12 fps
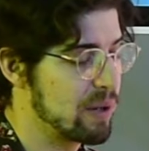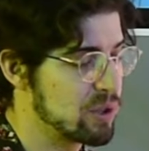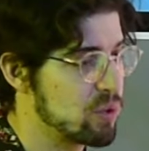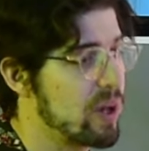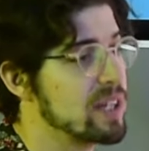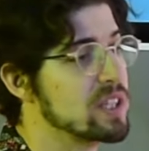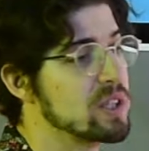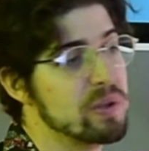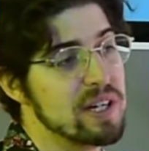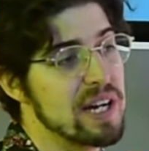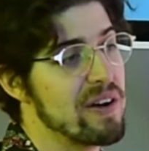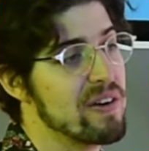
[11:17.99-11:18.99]
I was writing
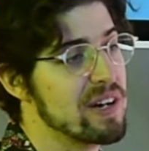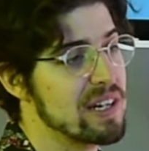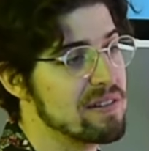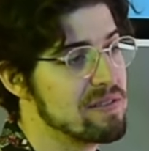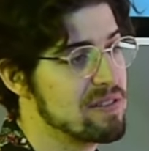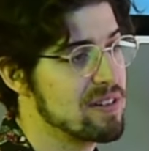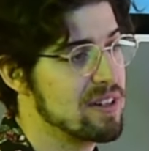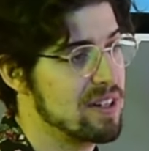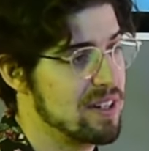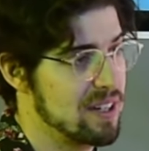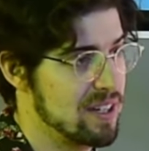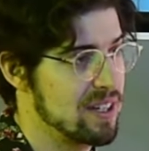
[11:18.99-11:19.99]
to a narrative,
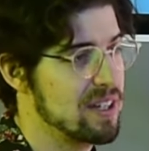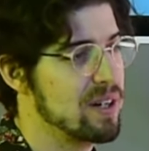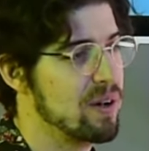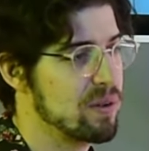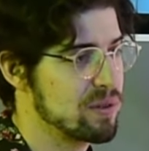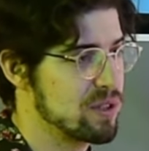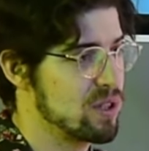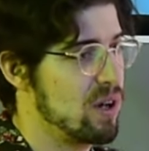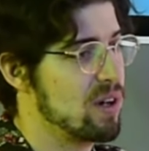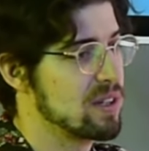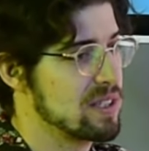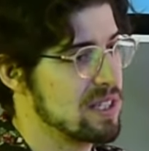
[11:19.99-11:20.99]
you know,
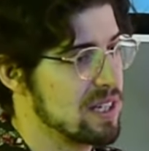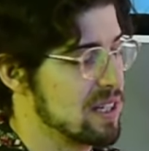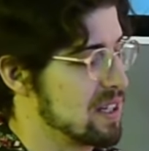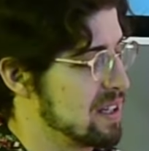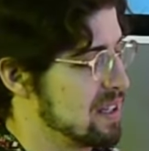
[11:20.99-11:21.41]
songs that